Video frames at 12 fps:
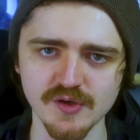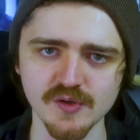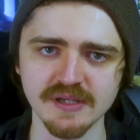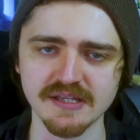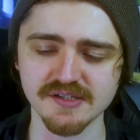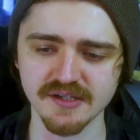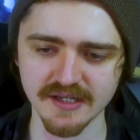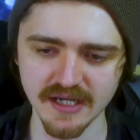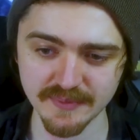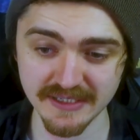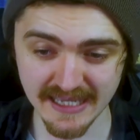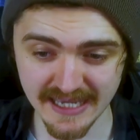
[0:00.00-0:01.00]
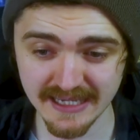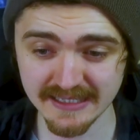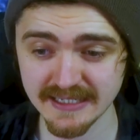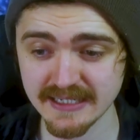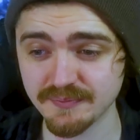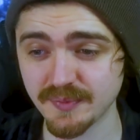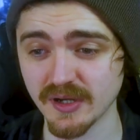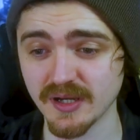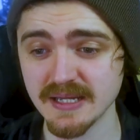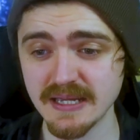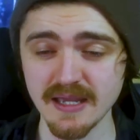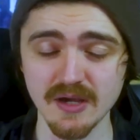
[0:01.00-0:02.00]
stone, that's going to come in handy,
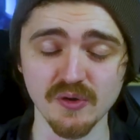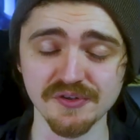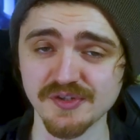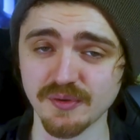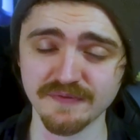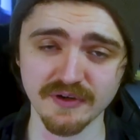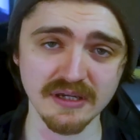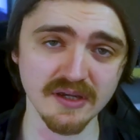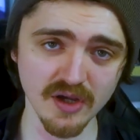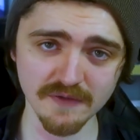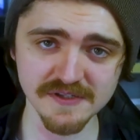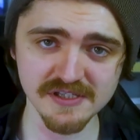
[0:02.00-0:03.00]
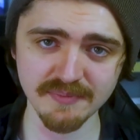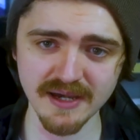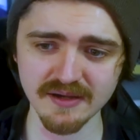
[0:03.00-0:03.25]
but also, I'm very nervous